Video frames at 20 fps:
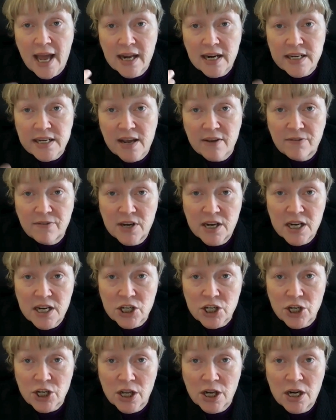and a
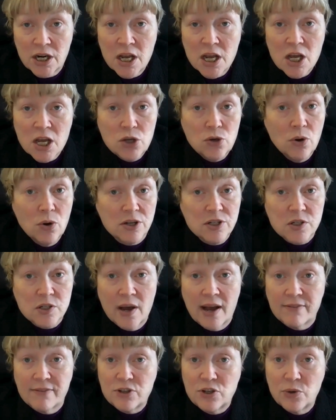definition, you
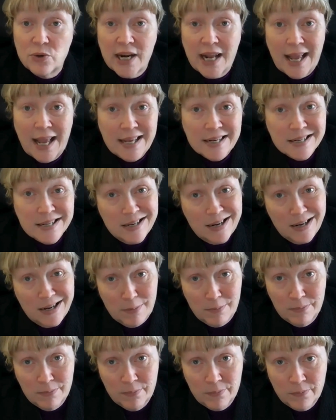also have to do an
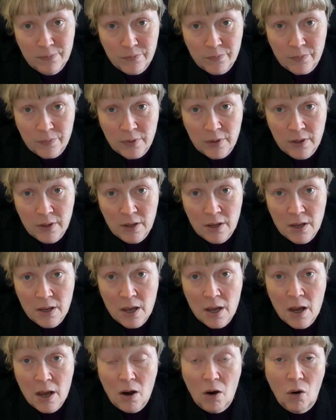antonym.
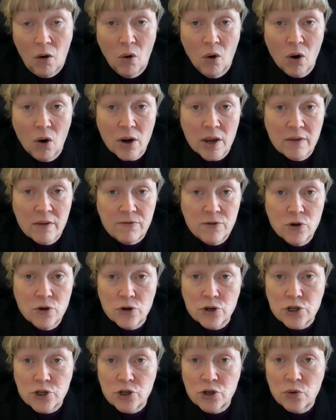Or if
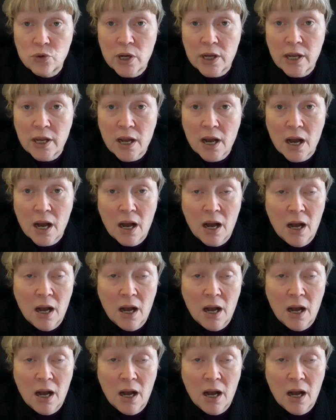you're doing